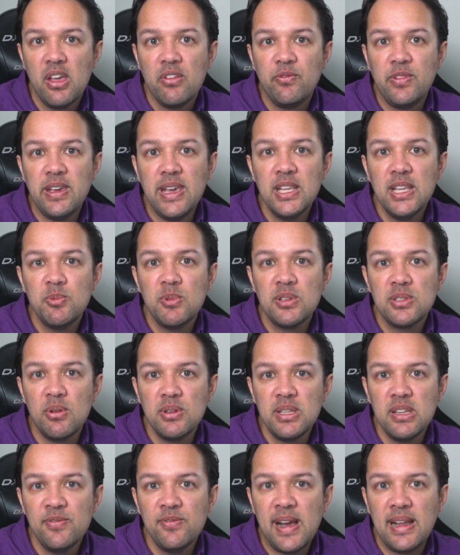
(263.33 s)
These
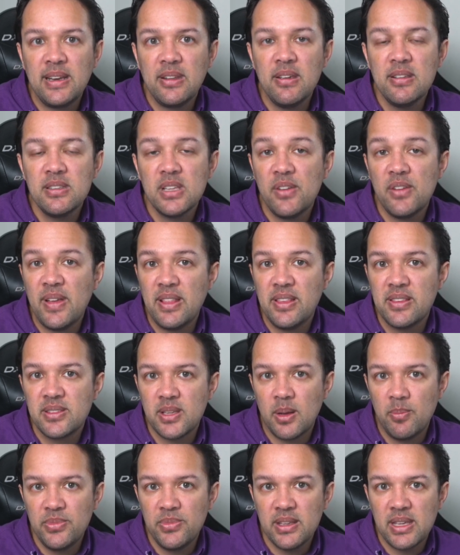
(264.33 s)
resulting values are then
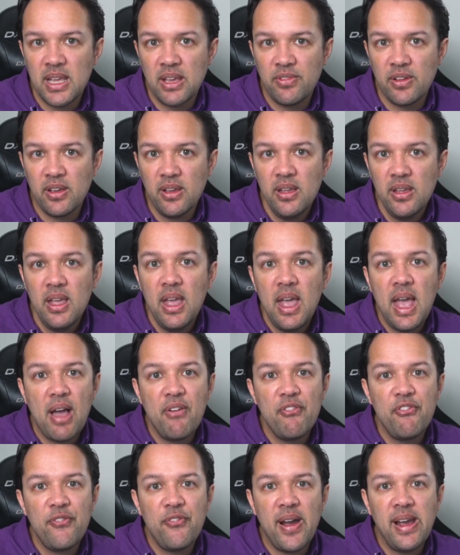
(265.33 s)
summed together,
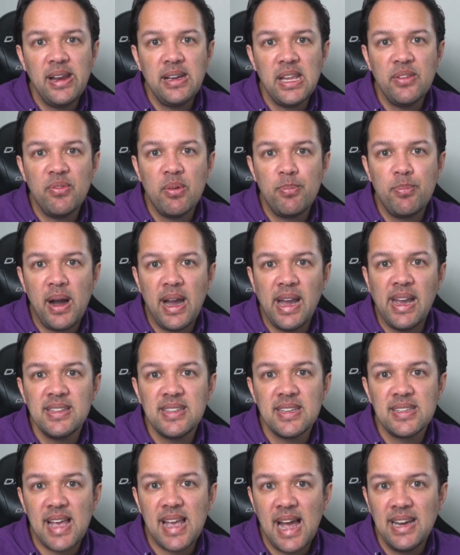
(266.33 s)
and finally the bias
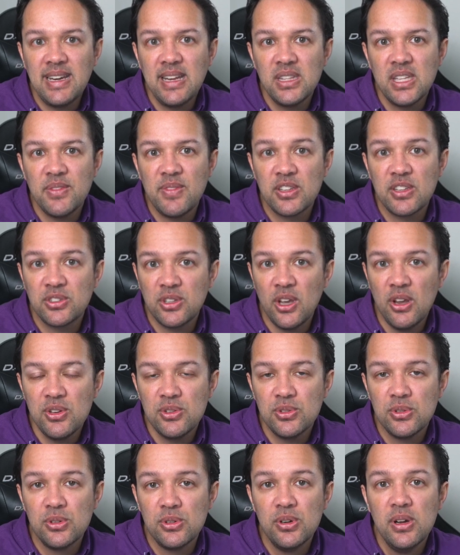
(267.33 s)
is added to this
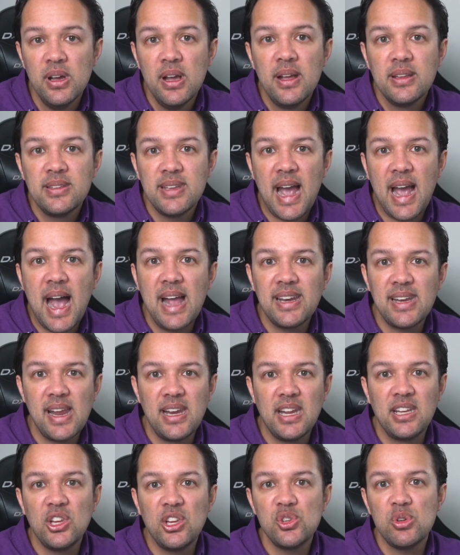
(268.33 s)
total to add an
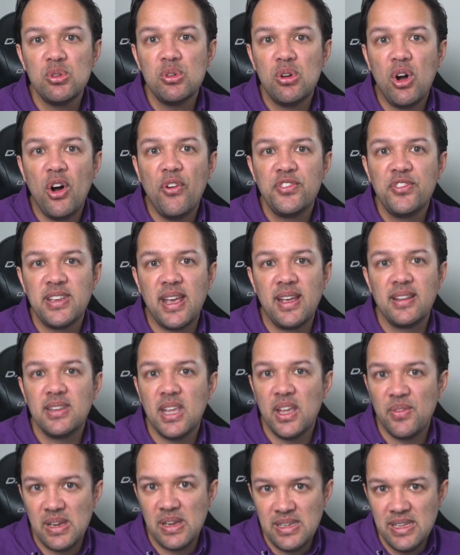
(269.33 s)
additional offset
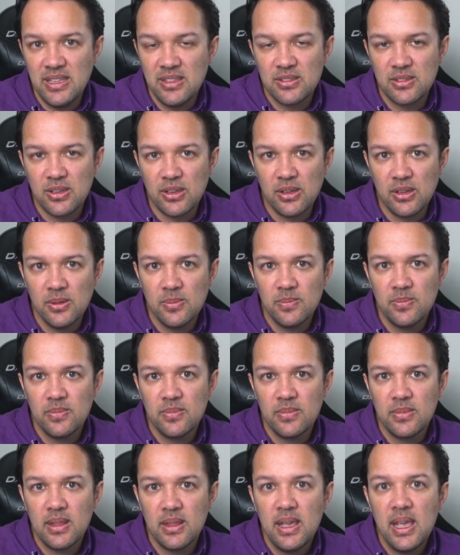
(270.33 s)
if it needs to.
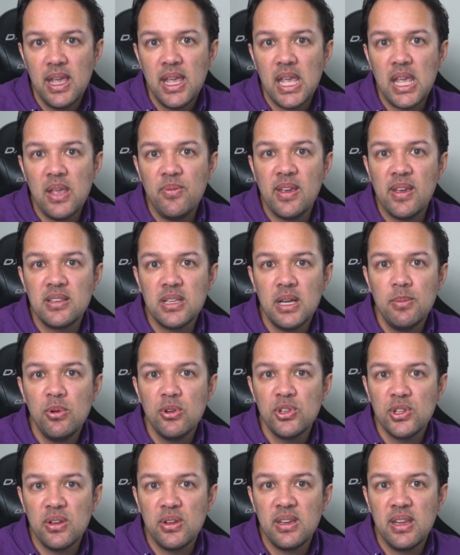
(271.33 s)
In the example
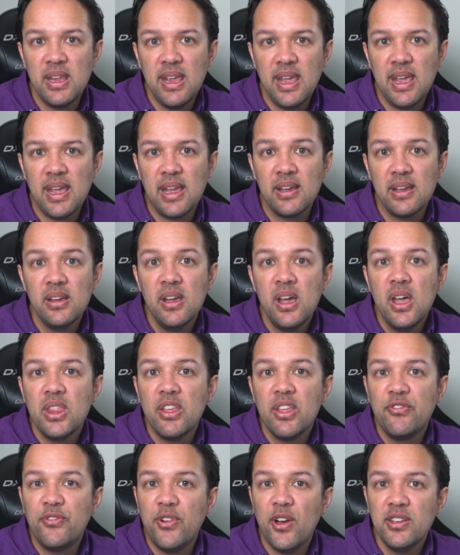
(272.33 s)
shown here,
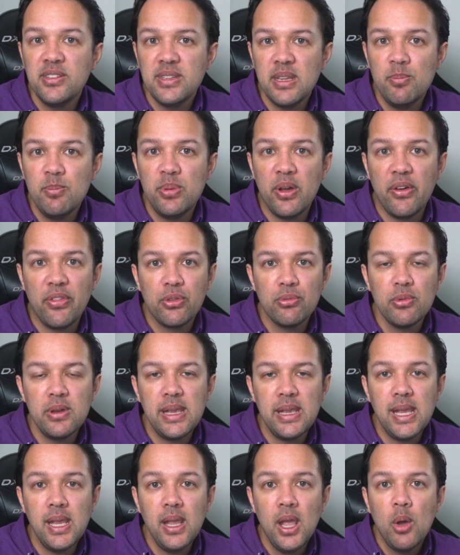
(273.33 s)
the first input
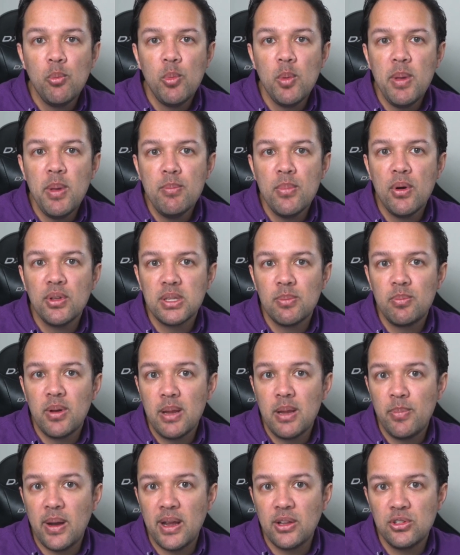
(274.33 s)
3 would be
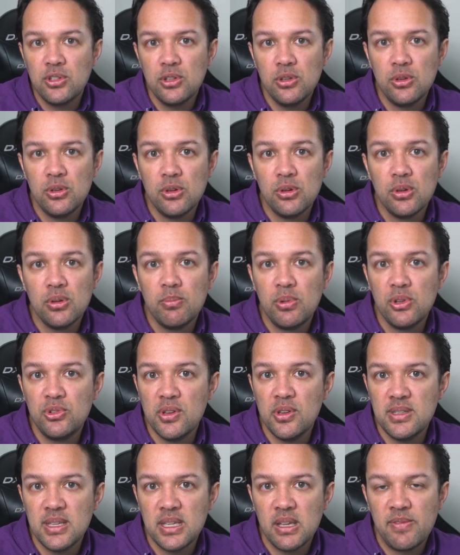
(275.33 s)
multiplied by 2,
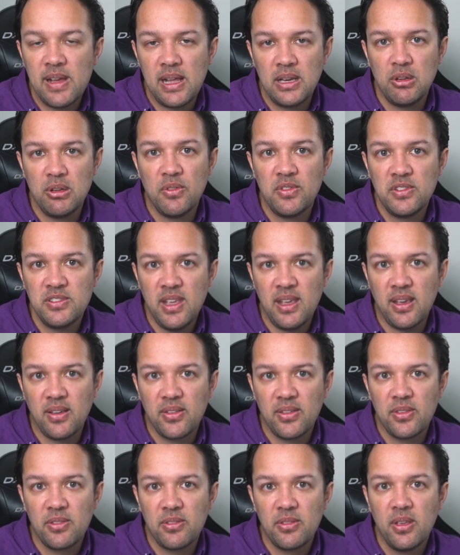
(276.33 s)
producing a value of
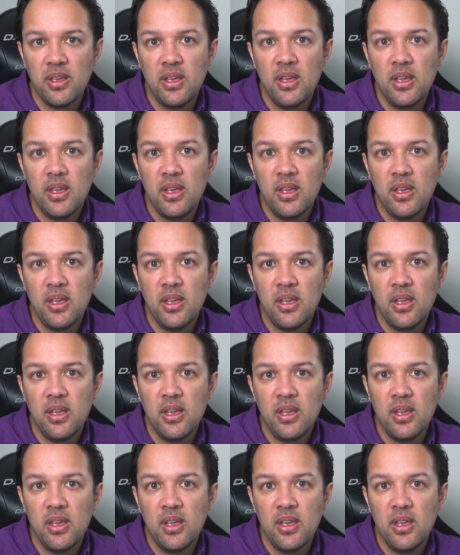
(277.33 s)
6.